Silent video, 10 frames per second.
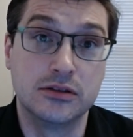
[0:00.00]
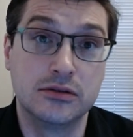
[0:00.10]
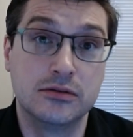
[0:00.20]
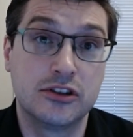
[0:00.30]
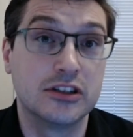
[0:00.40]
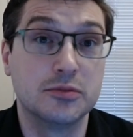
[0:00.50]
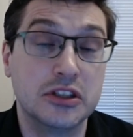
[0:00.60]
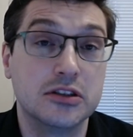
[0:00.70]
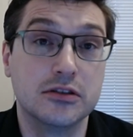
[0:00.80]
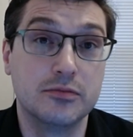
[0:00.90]

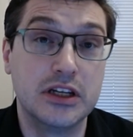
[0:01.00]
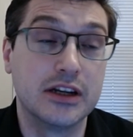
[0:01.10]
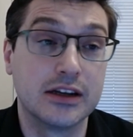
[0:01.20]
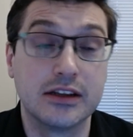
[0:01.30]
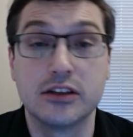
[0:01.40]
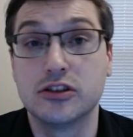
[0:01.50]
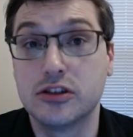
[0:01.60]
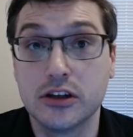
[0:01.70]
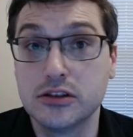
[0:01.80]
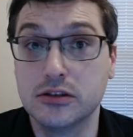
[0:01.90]
transmission of meaning and the
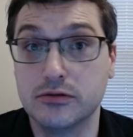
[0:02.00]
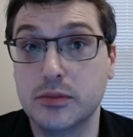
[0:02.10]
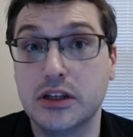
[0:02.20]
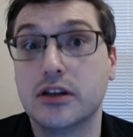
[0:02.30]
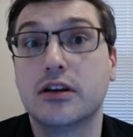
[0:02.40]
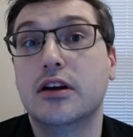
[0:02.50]
construction of meaning.